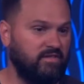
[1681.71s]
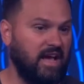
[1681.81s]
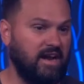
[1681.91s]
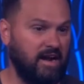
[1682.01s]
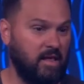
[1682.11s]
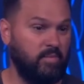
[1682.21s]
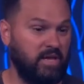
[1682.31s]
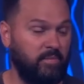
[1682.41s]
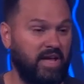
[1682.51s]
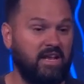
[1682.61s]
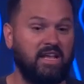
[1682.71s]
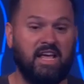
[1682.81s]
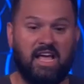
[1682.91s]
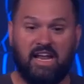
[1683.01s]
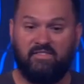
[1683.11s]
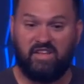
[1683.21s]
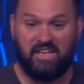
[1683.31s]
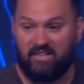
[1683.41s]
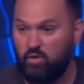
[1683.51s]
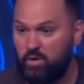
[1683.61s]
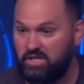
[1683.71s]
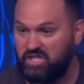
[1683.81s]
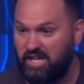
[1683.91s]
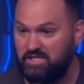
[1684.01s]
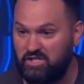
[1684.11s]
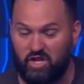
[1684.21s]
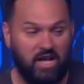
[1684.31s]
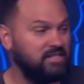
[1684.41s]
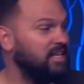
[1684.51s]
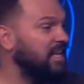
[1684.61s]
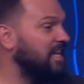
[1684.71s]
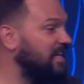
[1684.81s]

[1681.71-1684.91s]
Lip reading: got out of that pig pen. And if he never would have changed his thoughts, he